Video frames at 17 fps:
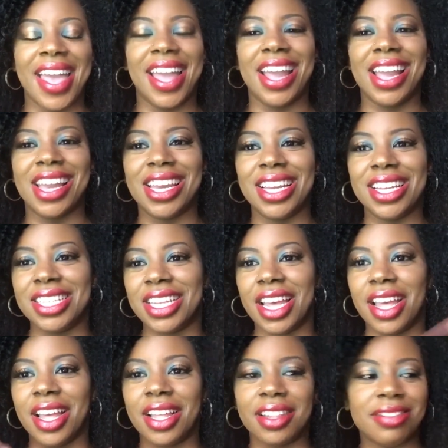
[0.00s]
And
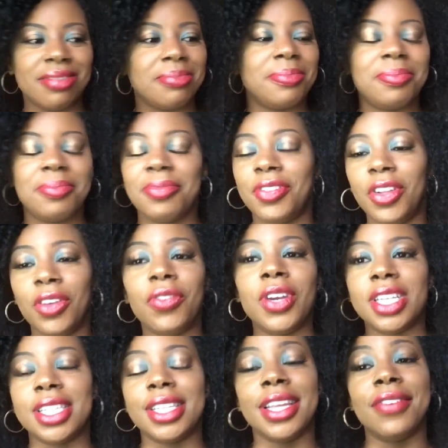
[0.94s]
feel
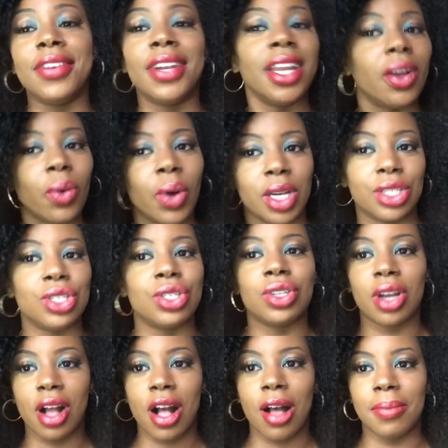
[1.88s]
free to leave any questions
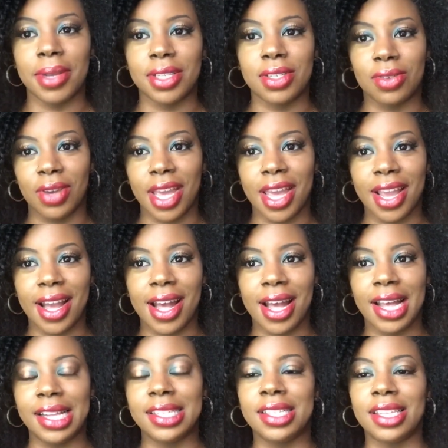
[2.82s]
or comments, okay
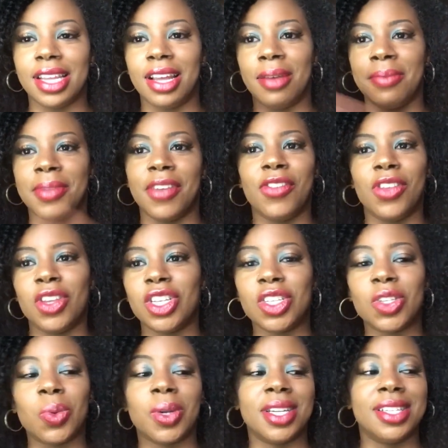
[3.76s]
guys? Um, if you
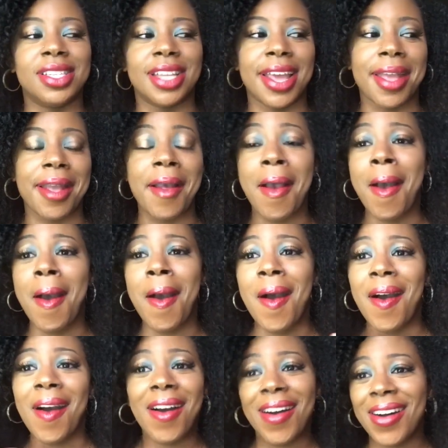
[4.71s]
just want to say,
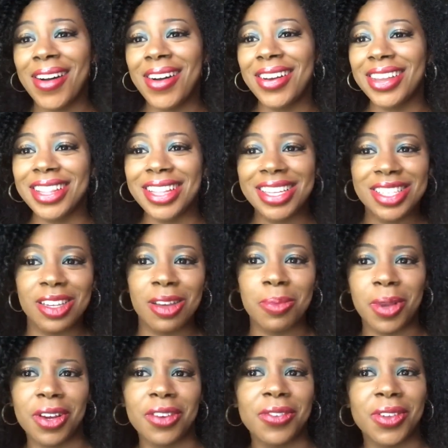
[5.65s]
oh, you look so
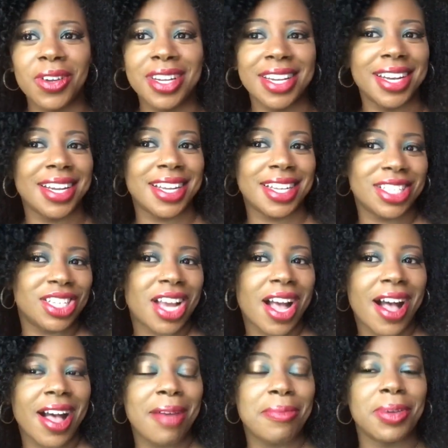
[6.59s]
beautiful, we did a good
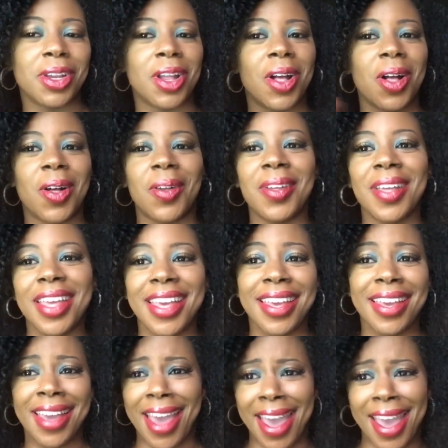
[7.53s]
job, you know,
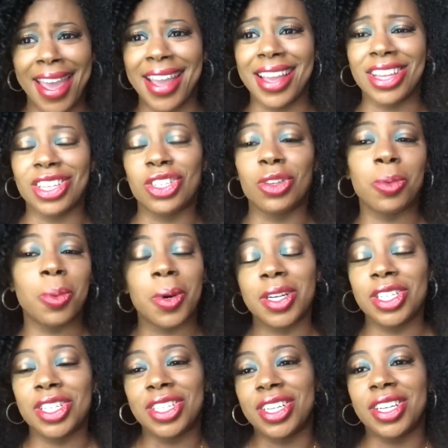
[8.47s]
hey,
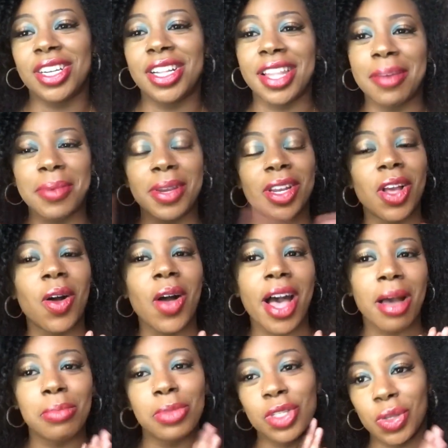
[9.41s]
support your girl, let me know
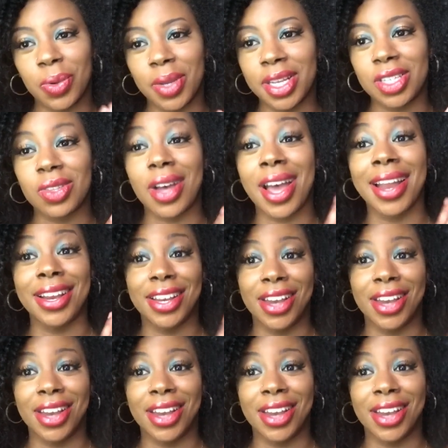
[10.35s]
how I'm doing so I